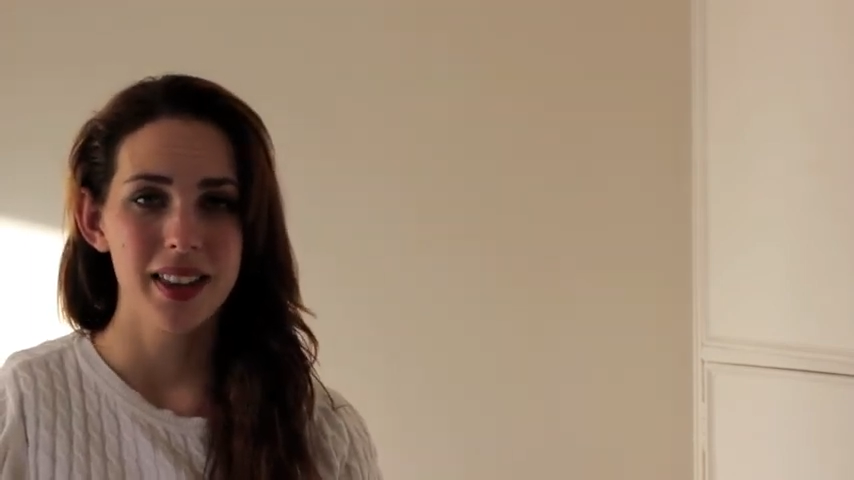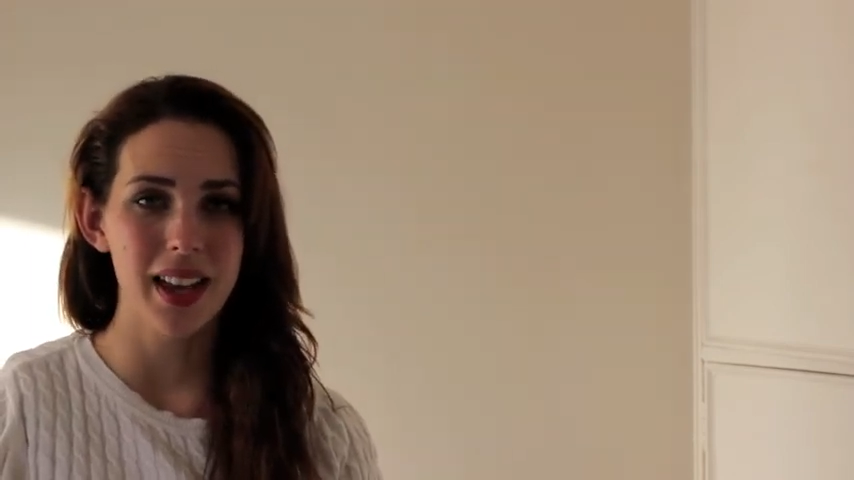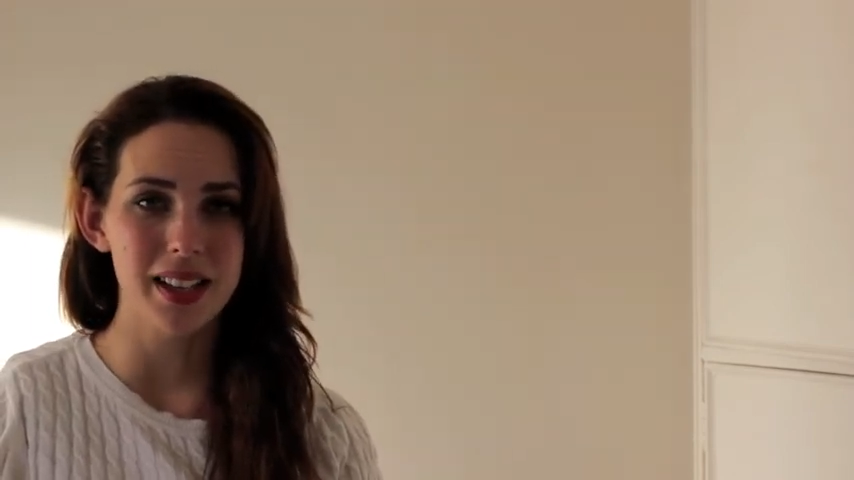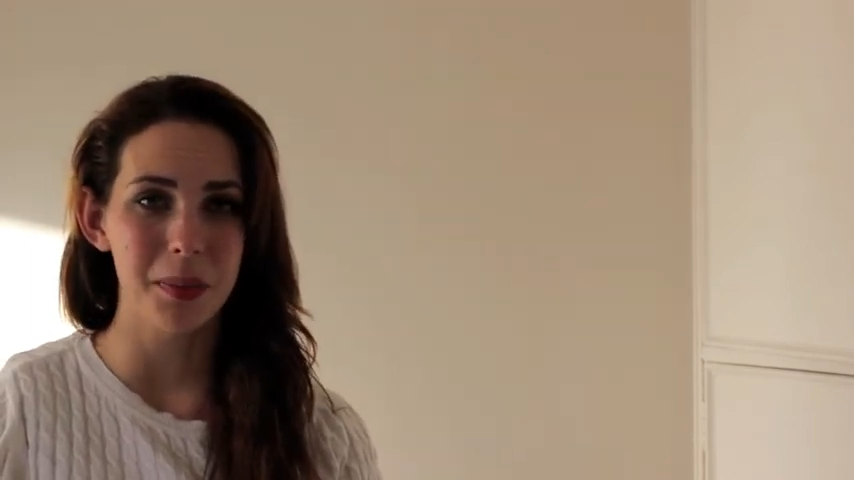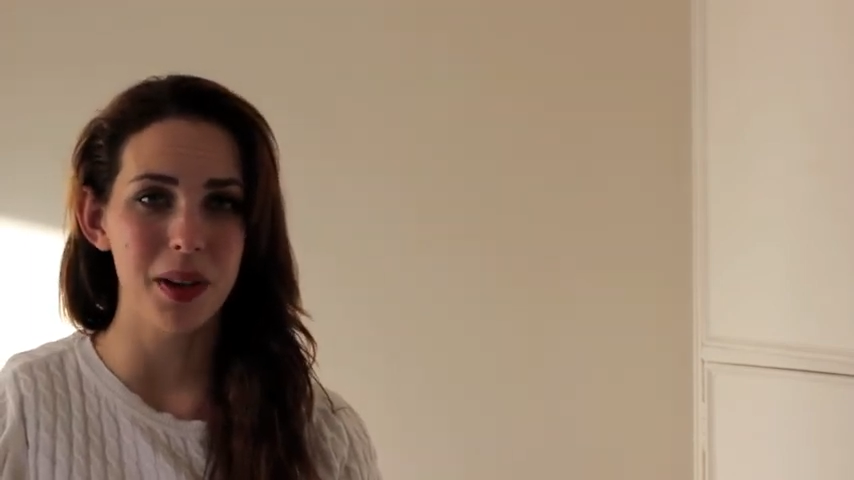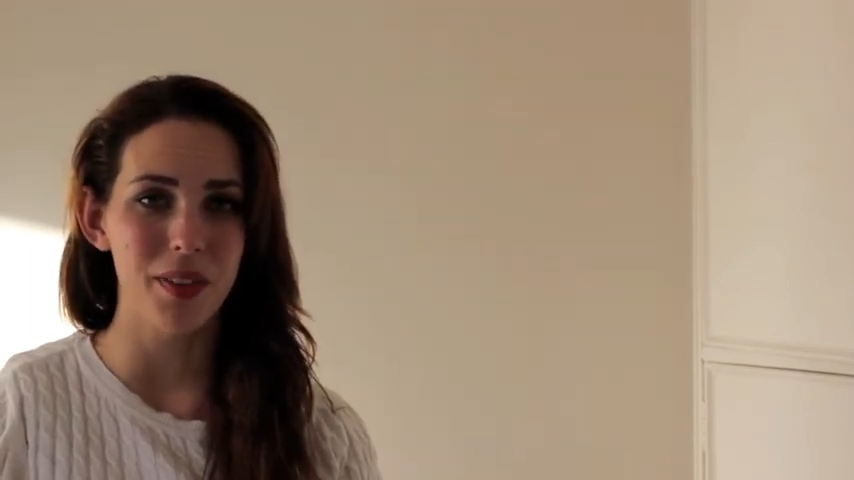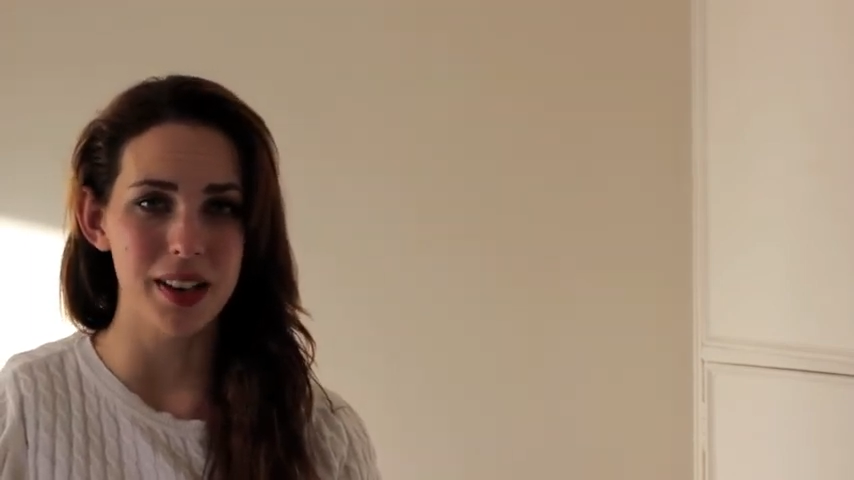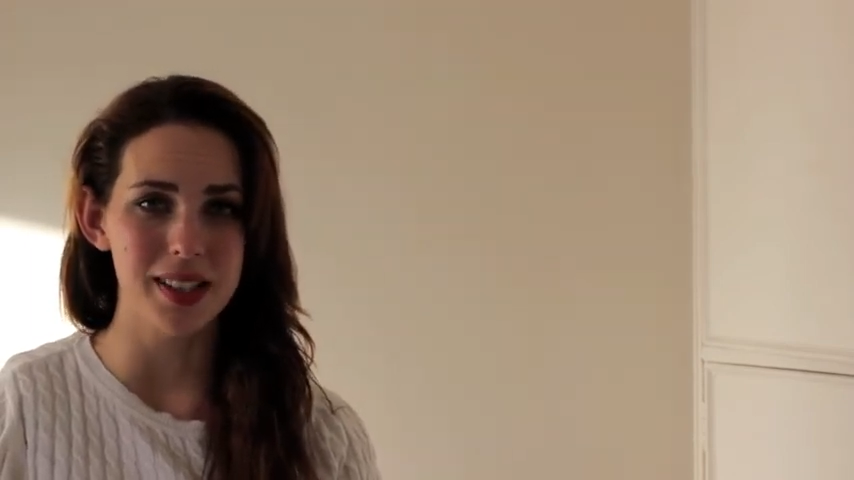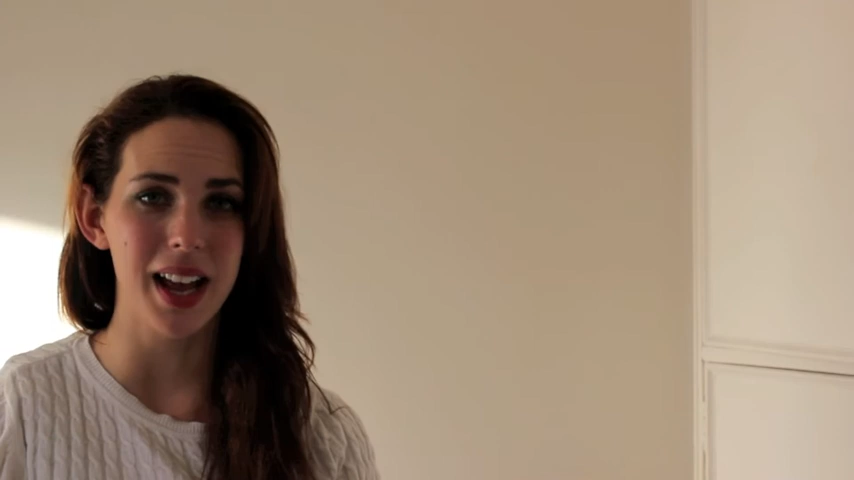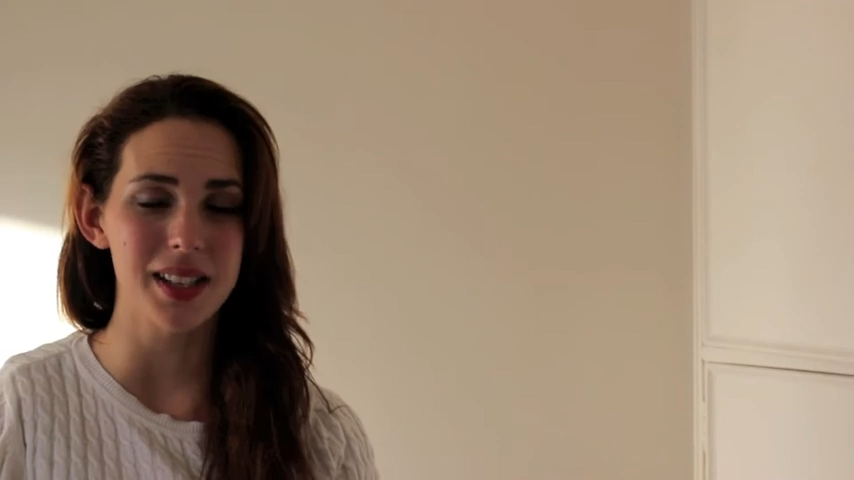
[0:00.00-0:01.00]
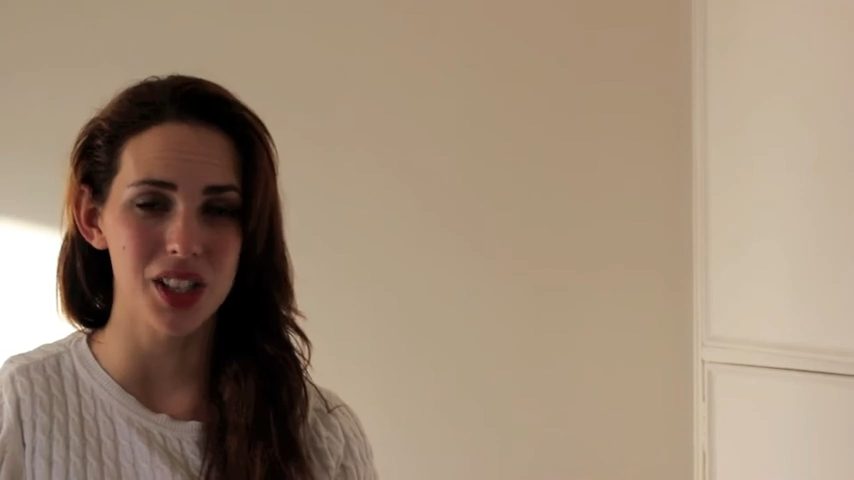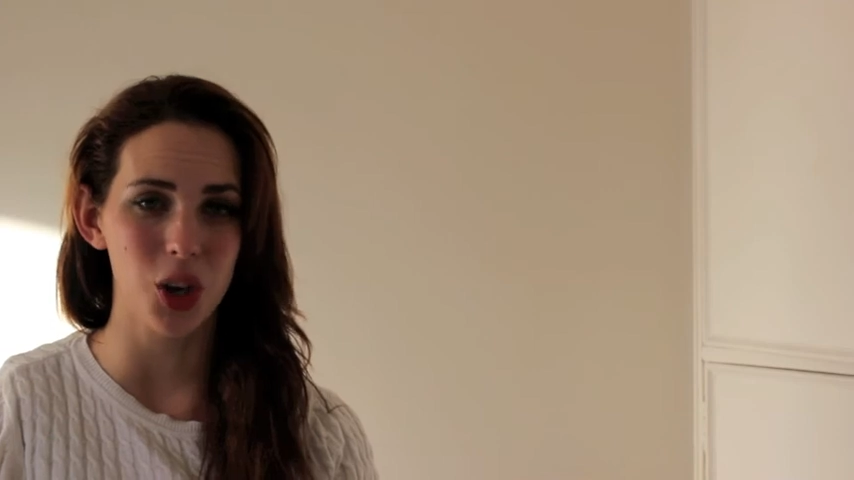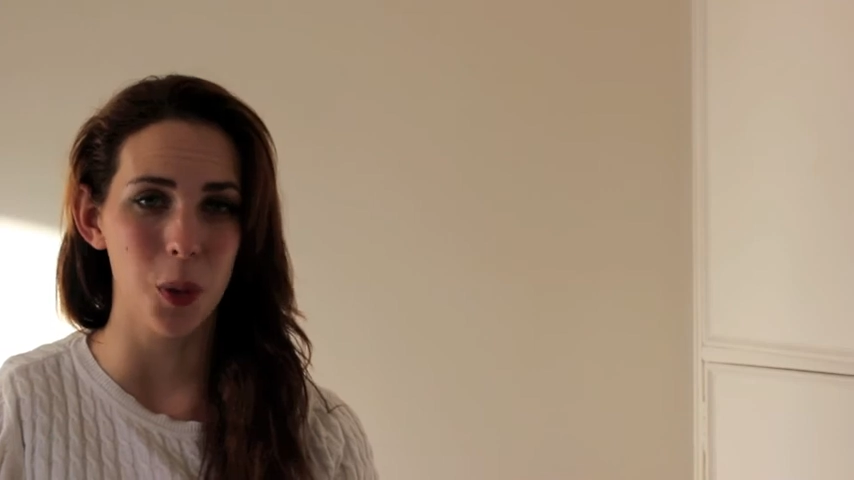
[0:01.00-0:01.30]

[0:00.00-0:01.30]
there's going to be a fantastic